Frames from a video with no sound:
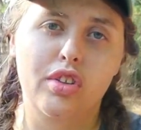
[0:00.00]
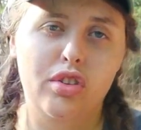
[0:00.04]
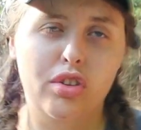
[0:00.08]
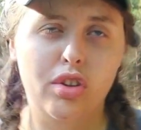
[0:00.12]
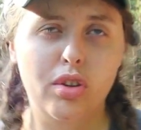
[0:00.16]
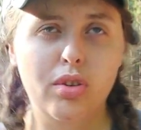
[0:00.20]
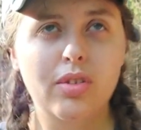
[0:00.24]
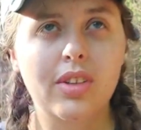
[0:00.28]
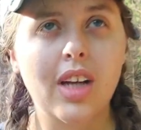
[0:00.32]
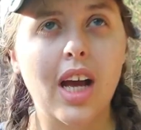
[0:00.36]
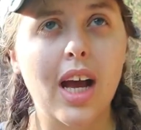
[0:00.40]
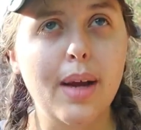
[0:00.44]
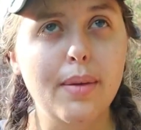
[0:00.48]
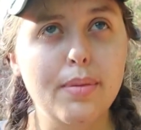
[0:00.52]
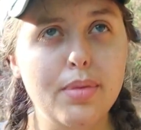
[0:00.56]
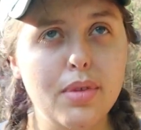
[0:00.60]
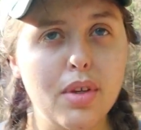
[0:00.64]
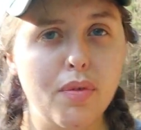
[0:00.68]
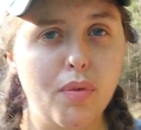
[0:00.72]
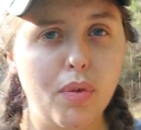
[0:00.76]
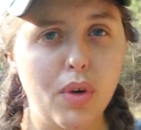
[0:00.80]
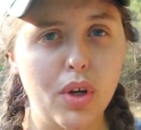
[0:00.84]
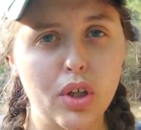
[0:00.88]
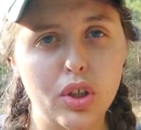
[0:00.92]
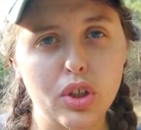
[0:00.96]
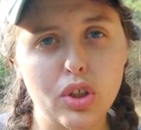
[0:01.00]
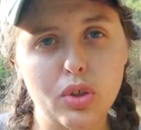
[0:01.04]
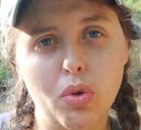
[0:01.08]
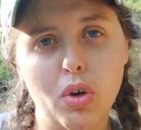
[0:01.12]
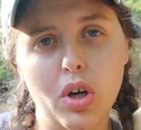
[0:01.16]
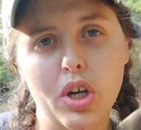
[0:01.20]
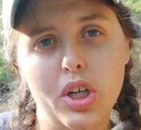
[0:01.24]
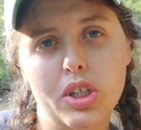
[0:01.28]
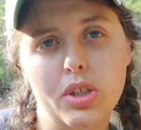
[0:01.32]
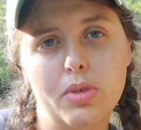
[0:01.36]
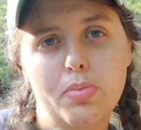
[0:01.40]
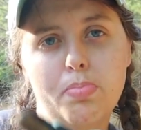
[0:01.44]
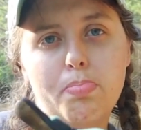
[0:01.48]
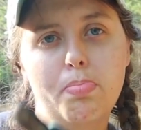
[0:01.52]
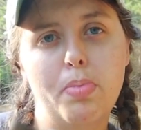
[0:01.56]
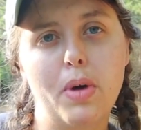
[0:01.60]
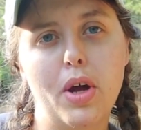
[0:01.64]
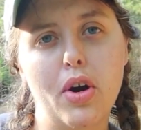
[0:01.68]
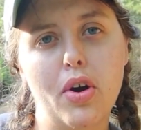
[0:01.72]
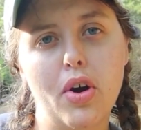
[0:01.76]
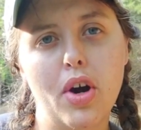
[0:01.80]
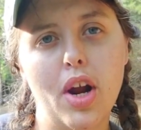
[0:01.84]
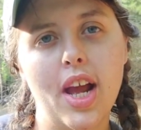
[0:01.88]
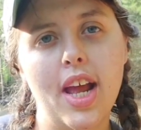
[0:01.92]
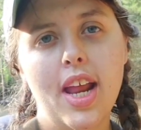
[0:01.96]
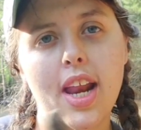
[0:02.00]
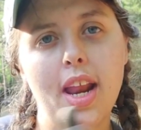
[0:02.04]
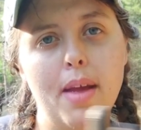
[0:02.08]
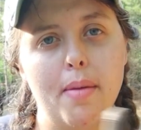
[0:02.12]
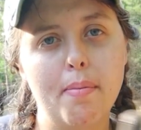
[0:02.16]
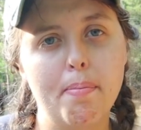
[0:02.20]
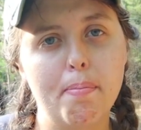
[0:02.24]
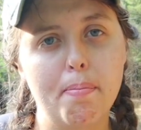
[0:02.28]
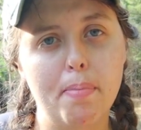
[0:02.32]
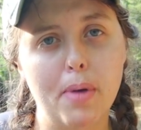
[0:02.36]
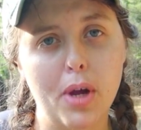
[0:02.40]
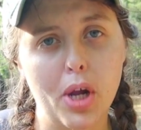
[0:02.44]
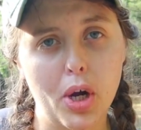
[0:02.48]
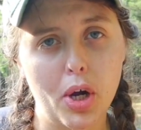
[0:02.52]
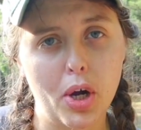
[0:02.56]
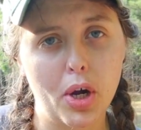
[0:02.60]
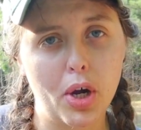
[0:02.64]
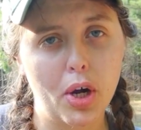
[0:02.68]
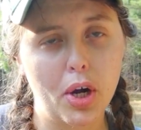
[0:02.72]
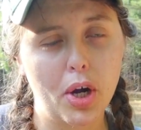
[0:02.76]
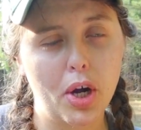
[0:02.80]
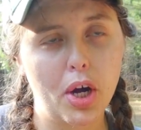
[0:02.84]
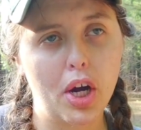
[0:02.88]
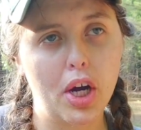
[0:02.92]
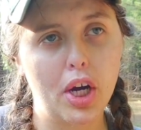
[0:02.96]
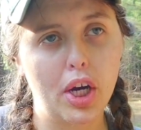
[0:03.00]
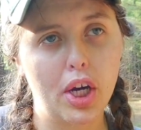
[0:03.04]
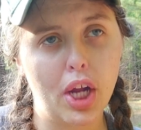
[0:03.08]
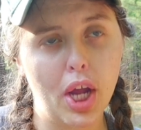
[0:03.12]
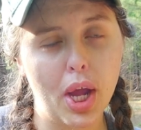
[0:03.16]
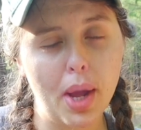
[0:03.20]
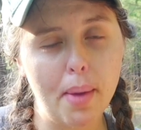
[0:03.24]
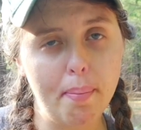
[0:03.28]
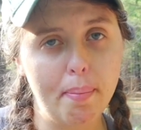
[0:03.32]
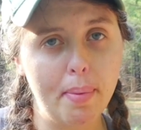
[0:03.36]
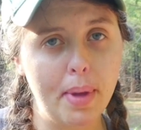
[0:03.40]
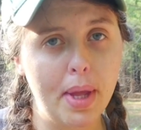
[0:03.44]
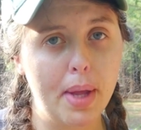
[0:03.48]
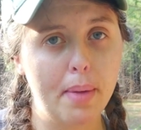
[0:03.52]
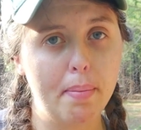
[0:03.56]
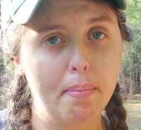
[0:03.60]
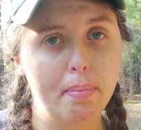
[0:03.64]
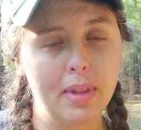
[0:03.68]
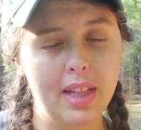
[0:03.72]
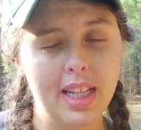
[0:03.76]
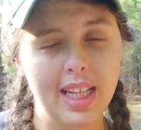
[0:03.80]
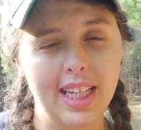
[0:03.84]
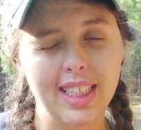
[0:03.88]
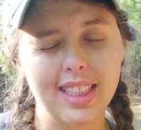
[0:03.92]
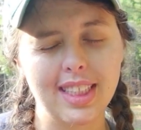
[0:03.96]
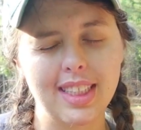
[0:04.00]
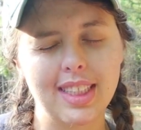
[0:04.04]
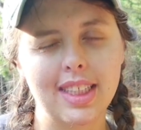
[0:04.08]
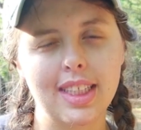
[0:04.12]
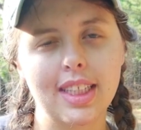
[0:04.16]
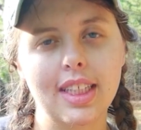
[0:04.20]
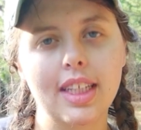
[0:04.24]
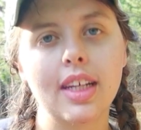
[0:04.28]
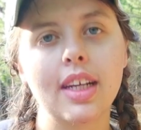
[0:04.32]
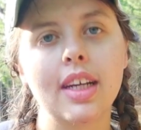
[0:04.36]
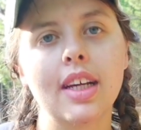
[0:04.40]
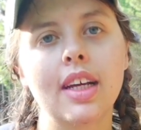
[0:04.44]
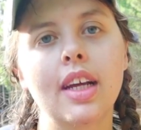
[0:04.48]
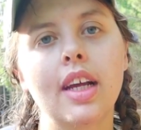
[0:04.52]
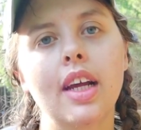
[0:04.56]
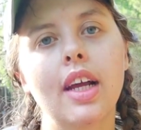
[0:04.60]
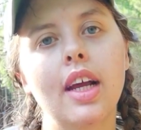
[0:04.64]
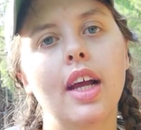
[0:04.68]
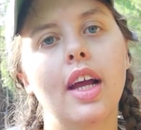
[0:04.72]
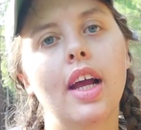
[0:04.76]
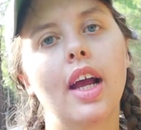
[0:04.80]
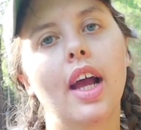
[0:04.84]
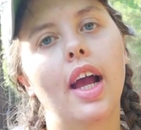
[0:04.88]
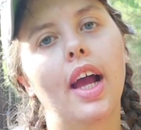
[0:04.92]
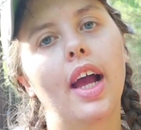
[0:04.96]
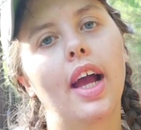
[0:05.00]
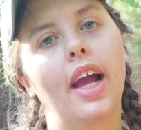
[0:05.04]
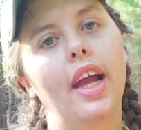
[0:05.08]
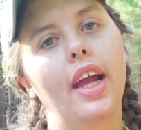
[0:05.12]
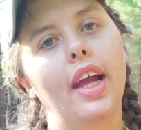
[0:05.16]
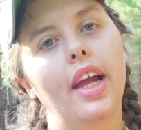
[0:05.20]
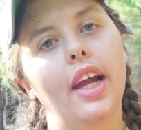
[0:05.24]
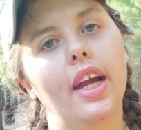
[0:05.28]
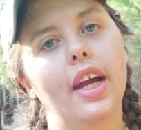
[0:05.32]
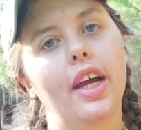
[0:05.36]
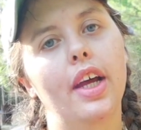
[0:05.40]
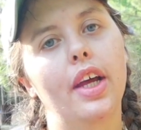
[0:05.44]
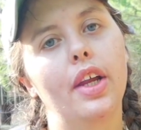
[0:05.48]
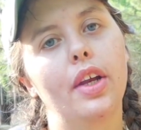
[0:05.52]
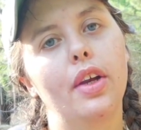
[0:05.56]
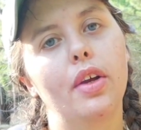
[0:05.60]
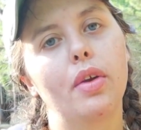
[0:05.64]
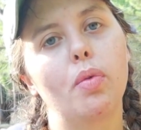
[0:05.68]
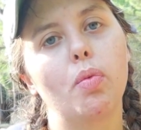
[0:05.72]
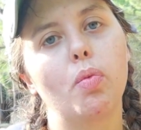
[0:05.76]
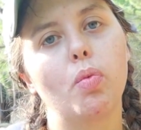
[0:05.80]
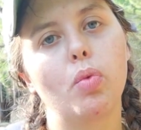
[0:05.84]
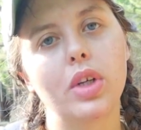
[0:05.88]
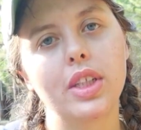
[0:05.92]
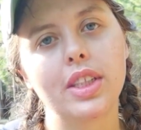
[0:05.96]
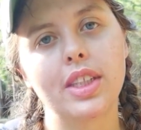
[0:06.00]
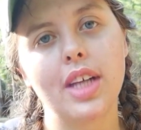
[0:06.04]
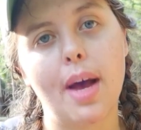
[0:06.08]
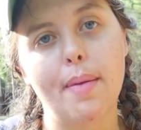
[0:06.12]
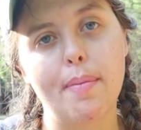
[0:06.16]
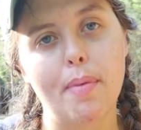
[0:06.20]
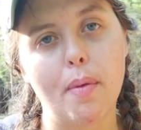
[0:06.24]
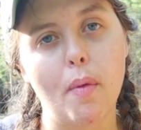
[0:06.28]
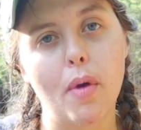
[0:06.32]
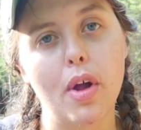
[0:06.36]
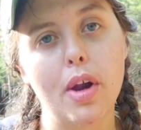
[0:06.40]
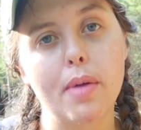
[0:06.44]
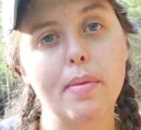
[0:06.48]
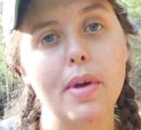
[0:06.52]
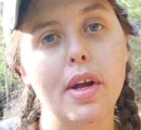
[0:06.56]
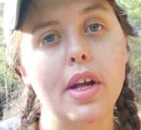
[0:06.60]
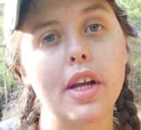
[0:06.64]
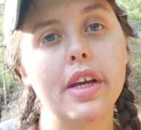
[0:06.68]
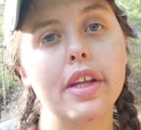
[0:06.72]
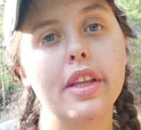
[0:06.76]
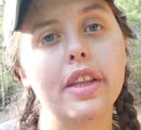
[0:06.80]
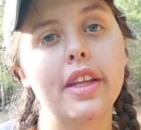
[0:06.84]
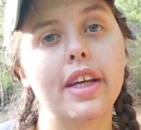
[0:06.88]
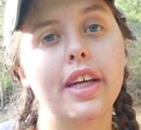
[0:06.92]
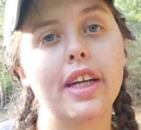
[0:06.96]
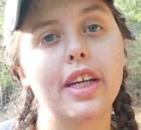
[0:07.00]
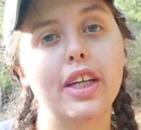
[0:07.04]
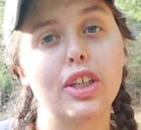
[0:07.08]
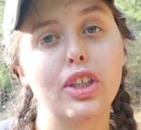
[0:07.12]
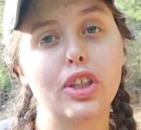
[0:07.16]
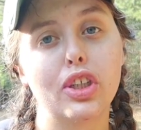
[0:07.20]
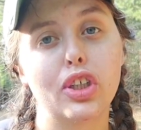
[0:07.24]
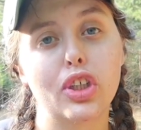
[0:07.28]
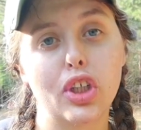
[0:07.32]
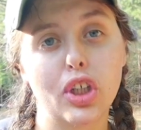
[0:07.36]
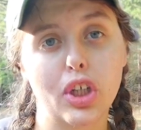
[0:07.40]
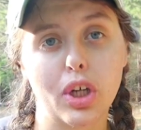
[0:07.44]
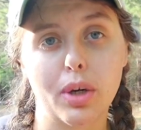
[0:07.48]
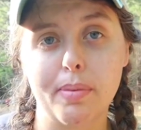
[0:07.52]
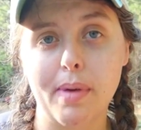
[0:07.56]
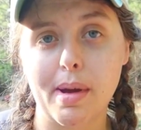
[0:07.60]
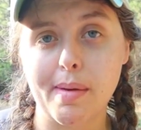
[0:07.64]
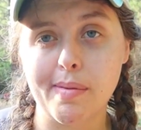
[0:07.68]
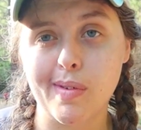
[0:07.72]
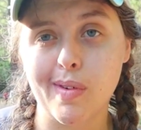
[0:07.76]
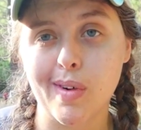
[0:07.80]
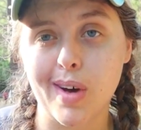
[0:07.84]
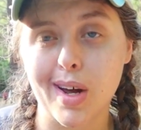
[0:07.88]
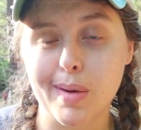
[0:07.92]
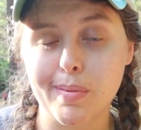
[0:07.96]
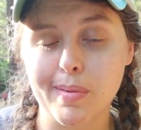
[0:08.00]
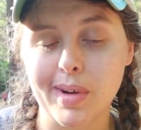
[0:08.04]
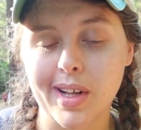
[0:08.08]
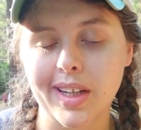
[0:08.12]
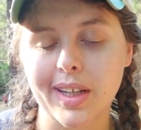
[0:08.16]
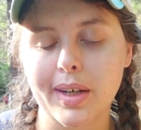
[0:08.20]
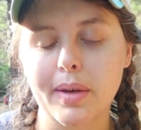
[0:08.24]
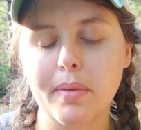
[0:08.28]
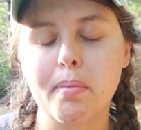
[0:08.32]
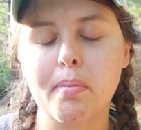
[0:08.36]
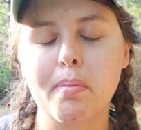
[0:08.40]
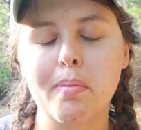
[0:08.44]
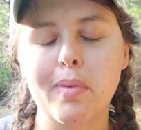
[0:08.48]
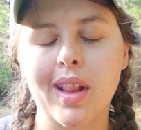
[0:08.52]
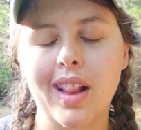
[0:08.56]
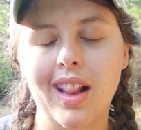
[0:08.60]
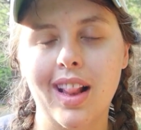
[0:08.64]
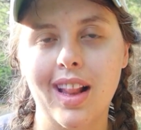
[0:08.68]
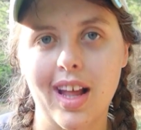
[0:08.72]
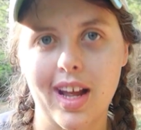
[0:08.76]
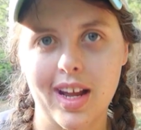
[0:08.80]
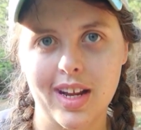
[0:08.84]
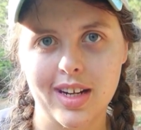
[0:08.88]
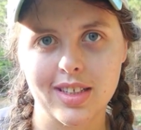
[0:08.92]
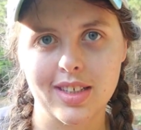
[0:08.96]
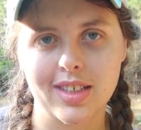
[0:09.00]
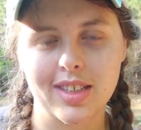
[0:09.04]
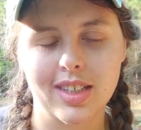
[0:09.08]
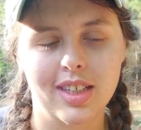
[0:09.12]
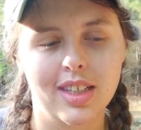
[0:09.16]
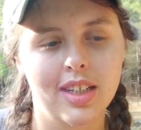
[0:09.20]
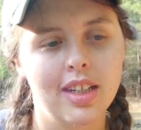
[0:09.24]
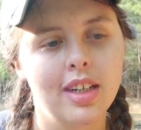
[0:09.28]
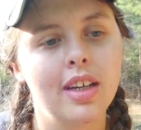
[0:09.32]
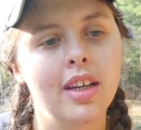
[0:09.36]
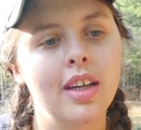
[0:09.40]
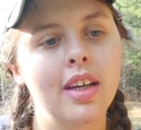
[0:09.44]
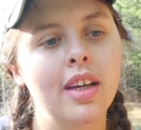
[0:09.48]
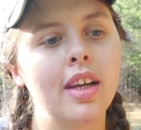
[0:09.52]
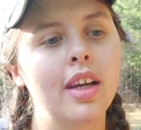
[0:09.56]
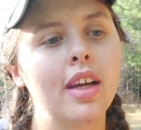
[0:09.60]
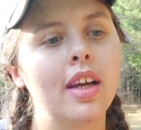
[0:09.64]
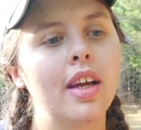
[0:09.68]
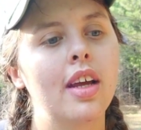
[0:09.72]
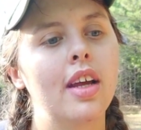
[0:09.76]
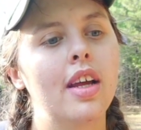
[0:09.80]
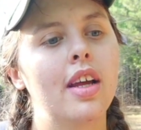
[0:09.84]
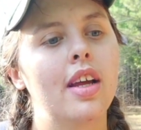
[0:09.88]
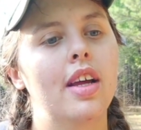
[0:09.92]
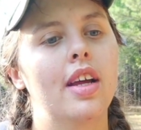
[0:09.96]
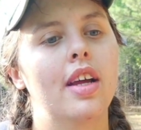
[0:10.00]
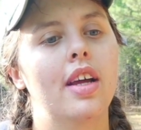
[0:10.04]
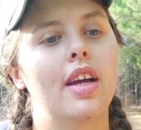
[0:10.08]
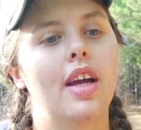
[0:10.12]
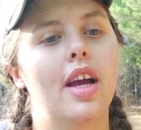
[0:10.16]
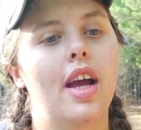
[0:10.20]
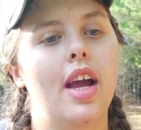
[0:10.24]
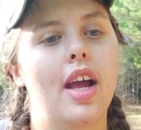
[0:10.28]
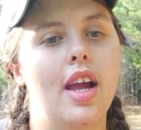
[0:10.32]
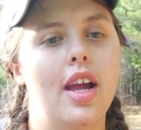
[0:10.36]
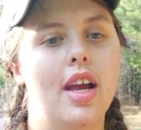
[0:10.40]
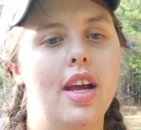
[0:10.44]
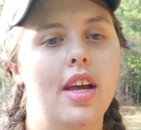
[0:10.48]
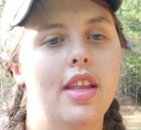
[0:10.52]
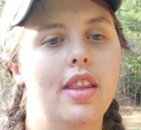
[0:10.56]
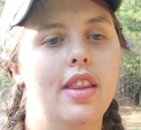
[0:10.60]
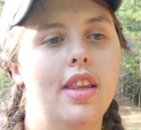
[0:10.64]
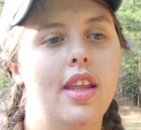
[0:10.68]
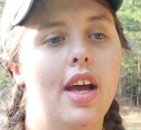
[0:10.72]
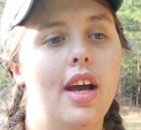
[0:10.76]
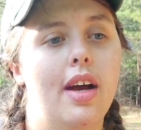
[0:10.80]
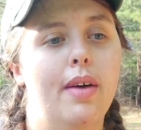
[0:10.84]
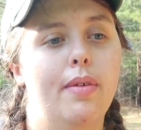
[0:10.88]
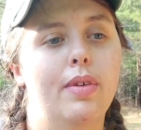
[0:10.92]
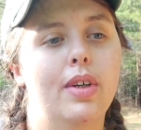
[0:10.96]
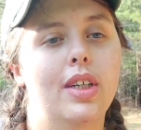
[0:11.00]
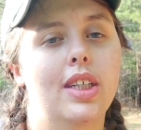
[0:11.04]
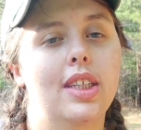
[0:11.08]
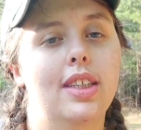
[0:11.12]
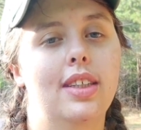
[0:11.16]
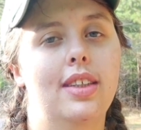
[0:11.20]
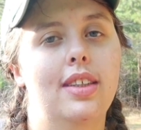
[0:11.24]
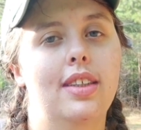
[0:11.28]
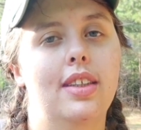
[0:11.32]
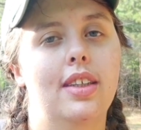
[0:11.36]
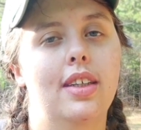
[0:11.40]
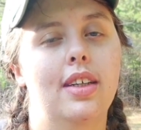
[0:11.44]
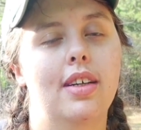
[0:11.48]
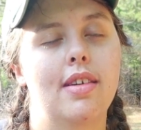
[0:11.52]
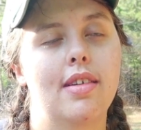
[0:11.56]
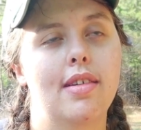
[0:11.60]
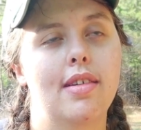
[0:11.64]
2 types of winter squash, butternut and buttercup, planted, and 1 type of watermelon, the sugar baby watermelon, planted. And that was